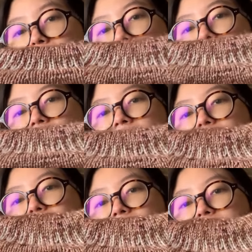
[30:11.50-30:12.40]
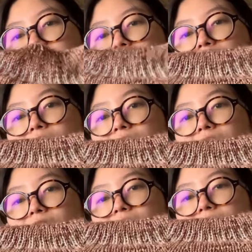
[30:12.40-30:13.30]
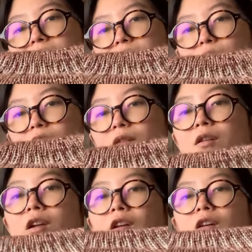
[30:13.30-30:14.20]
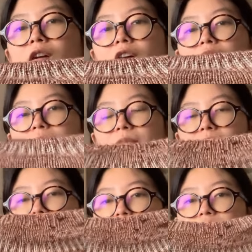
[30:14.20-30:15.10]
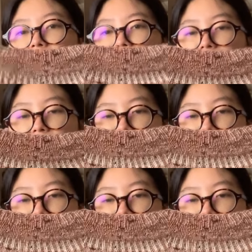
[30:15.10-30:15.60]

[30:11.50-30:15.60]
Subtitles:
work kind of makes it look wrinkly as well. I'm sure it'll block